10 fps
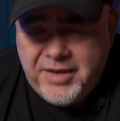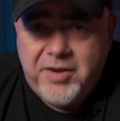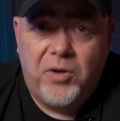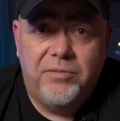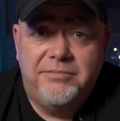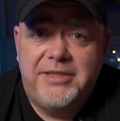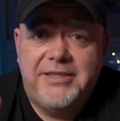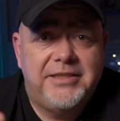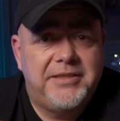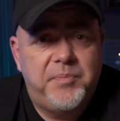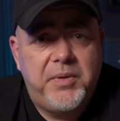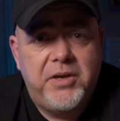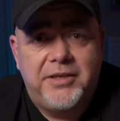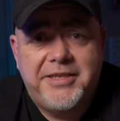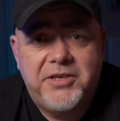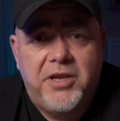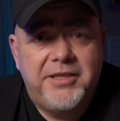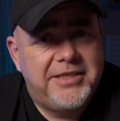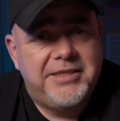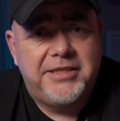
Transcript: Now, this isn't the be-all to end-all, this is